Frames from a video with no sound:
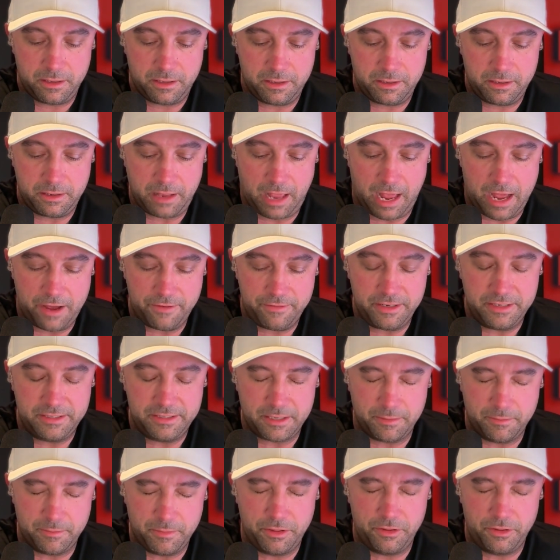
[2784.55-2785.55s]
having
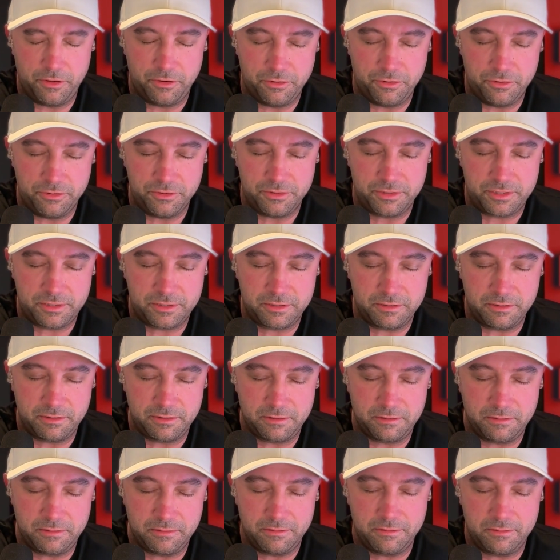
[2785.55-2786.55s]
some of those
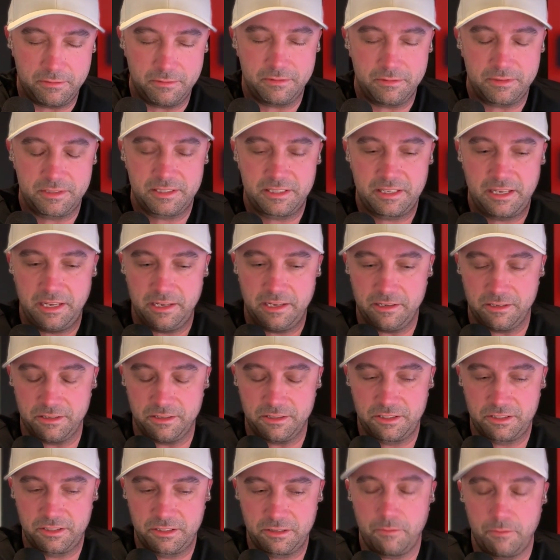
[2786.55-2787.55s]

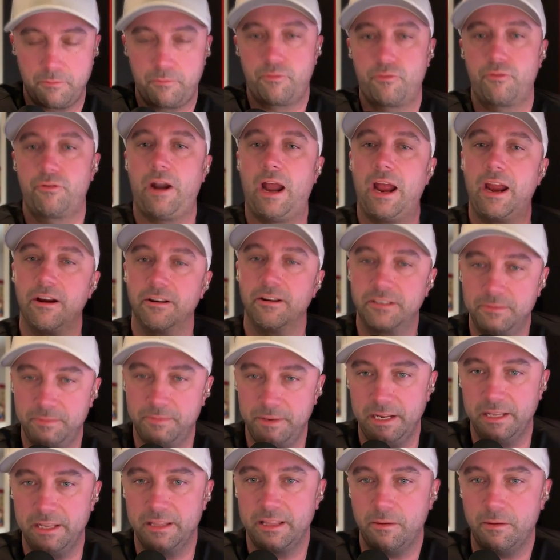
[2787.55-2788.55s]
skills prior to
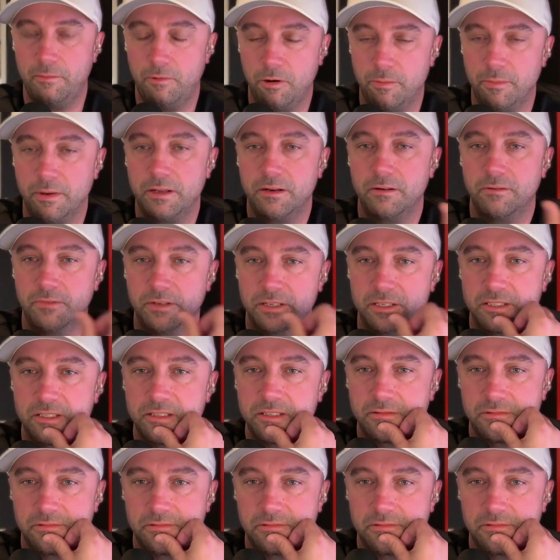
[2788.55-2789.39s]
being in that moment was